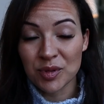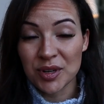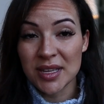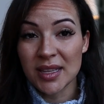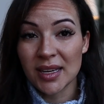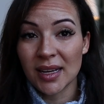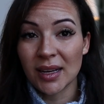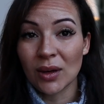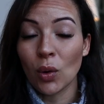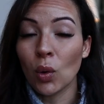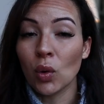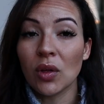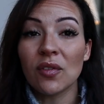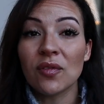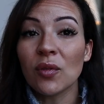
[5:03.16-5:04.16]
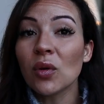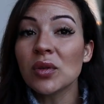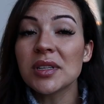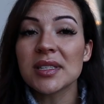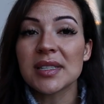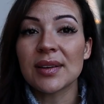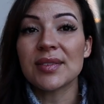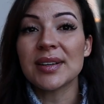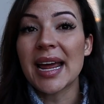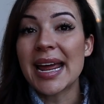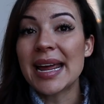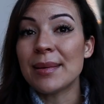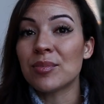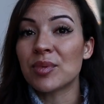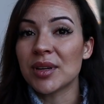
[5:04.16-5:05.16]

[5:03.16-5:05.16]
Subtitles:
breathing or the 4-7-8